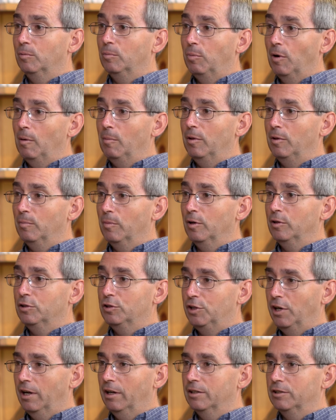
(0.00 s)
were probably the
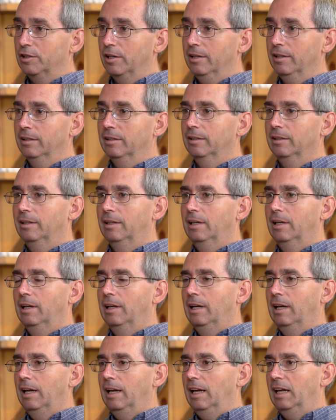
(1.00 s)
most challenging.
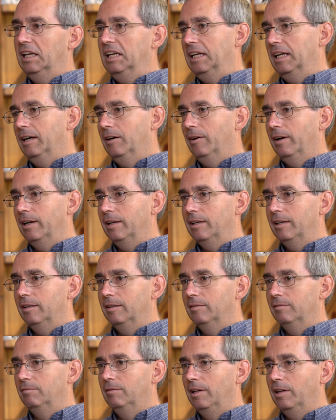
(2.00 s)
And now I
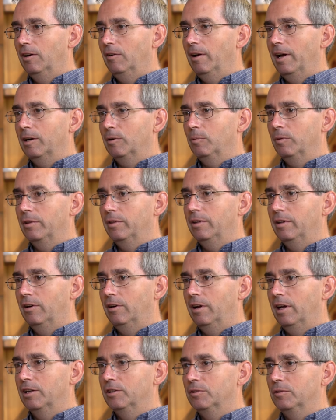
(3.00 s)
can interact with
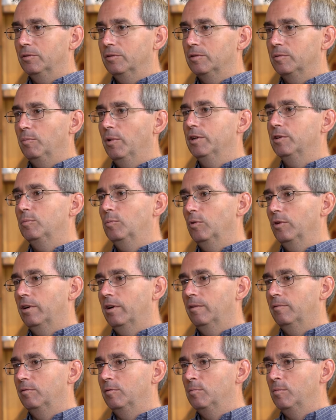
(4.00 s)
internationals much more
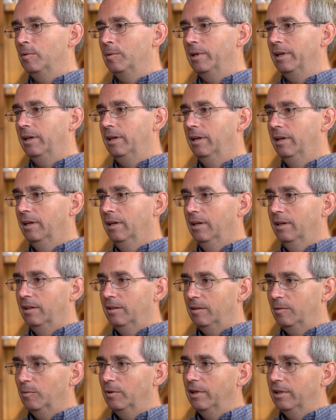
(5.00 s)
comfortably
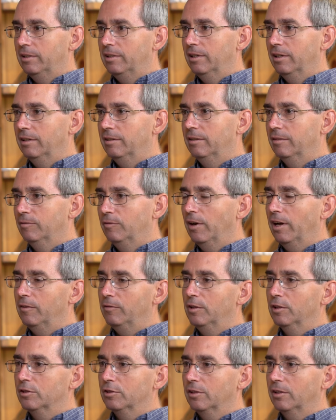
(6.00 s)
than what I did
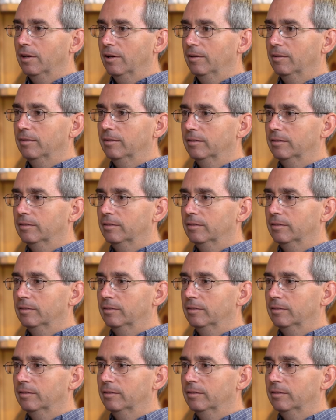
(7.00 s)
five years ago.